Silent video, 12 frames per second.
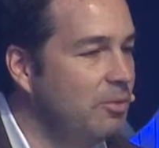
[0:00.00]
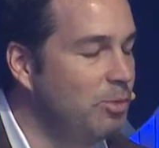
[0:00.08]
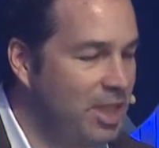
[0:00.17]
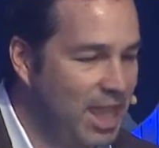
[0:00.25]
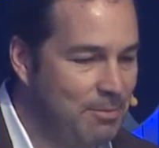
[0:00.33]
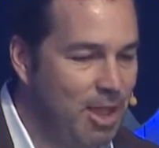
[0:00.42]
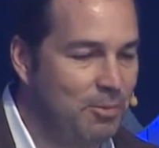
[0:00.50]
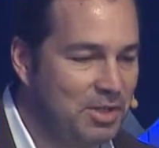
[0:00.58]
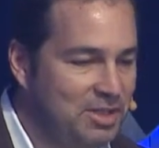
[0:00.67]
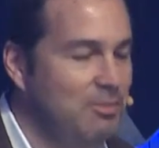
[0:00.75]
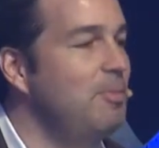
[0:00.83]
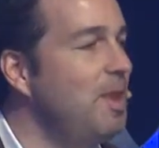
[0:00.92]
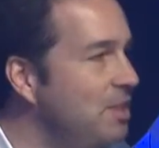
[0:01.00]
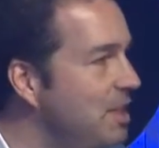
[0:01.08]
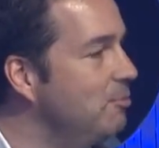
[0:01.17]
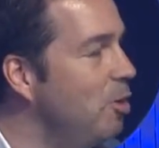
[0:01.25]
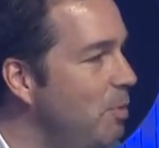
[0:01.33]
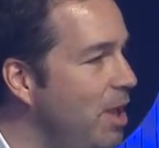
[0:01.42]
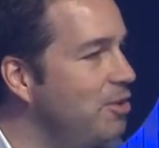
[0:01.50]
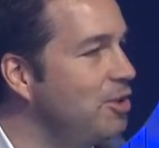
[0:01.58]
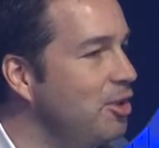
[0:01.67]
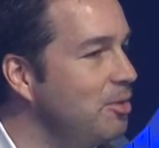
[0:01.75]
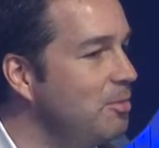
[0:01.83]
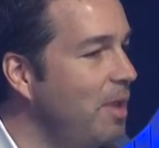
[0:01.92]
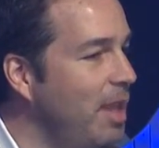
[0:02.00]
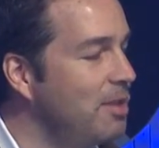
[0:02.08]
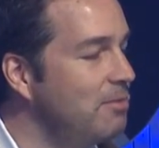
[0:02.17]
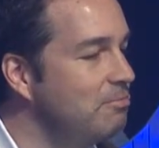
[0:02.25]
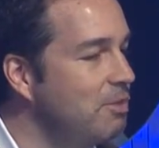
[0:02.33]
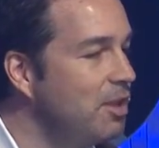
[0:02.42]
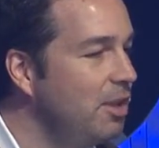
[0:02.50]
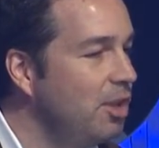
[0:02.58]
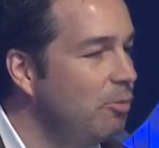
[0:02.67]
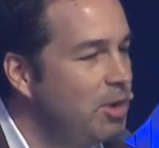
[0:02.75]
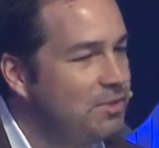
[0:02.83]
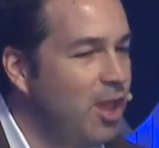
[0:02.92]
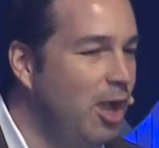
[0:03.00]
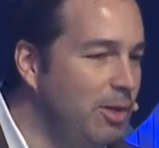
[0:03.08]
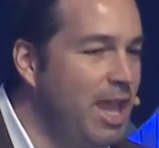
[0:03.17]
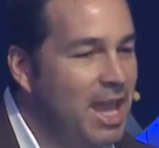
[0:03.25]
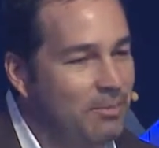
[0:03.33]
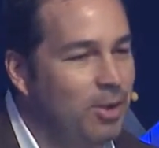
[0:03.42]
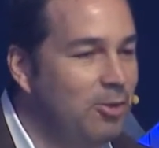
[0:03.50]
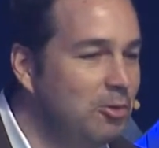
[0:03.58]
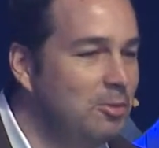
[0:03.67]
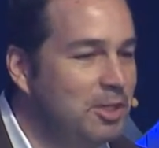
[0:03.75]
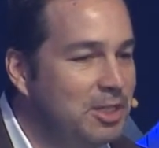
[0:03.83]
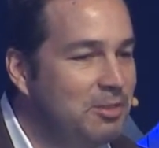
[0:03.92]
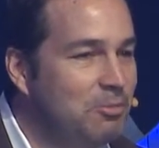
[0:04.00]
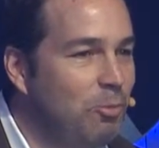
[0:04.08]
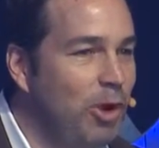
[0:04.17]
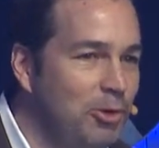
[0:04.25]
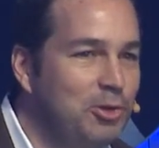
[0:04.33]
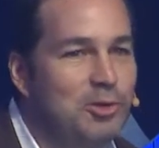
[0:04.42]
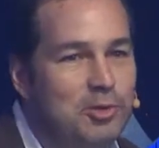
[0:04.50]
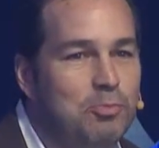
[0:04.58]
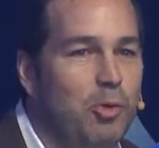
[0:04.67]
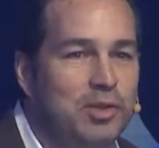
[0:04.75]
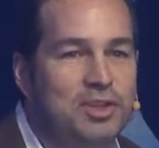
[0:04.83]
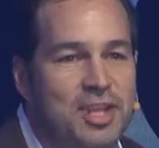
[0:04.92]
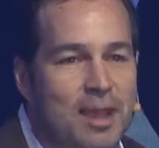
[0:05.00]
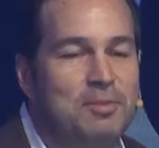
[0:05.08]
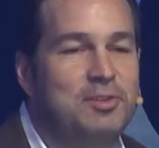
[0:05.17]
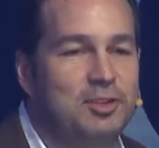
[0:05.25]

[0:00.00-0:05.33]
came out with some amazing momentum, and we thought we had probably one or two more steps to